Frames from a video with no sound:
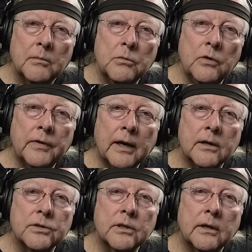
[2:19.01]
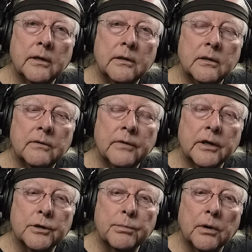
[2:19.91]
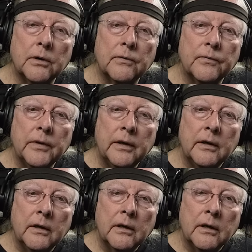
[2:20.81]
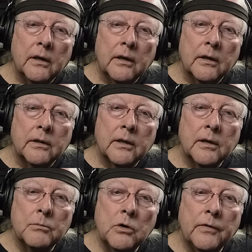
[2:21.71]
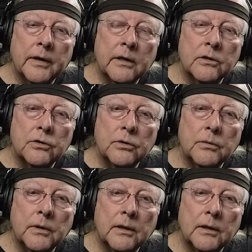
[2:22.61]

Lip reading: move it outside Vegas Pro, then move it into